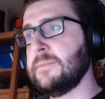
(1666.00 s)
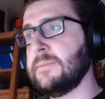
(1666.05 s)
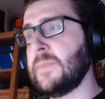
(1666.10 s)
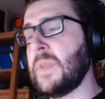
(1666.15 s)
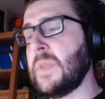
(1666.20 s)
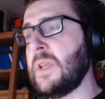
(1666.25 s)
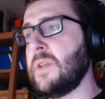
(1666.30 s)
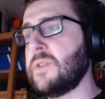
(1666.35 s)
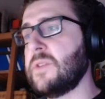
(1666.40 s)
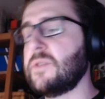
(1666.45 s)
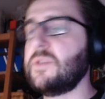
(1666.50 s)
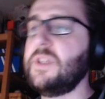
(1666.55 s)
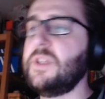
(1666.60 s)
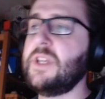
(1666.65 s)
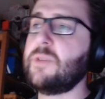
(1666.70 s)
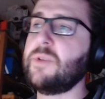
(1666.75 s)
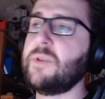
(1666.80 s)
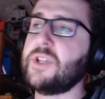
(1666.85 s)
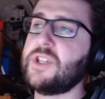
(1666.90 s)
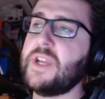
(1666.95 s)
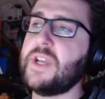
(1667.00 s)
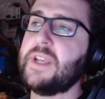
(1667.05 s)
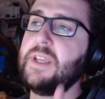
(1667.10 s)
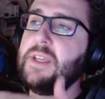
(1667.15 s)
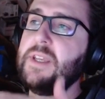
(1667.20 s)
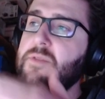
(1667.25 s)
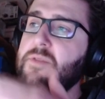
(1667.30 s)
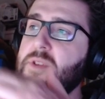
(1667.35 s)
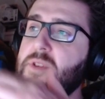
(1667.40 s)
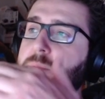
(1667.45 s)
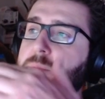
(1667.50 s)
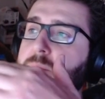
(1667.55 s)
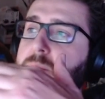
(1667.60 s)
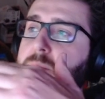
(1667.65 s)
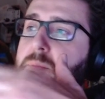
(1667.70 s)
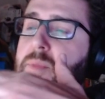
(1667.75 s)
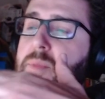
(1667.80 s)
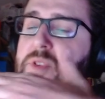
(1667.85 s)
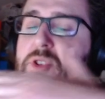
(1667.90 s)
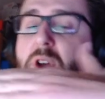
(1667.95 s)
so here we're checking if the
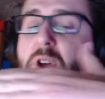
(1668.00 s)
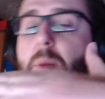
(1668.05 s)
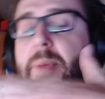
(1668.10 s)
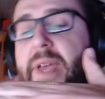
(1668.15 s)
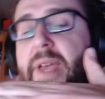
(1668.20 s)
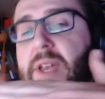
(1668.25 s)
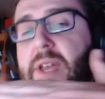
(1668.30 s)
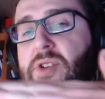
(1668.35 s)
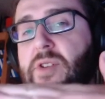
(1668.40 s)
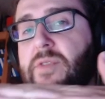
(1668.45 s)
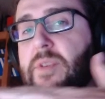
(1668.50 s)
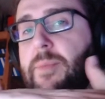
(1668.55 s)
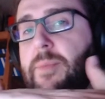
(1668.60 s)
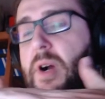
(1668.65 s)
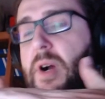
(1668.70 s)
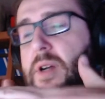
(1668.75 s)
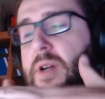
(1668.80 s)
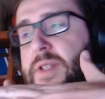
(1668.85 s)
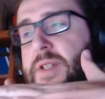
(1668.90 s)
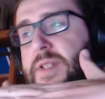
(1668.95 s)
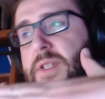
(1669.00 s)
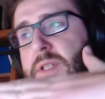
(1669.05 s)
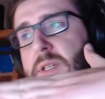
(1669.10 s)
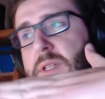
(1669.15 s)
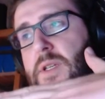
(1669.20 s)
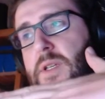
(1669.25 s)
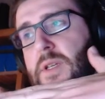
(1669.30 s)
top edge of the box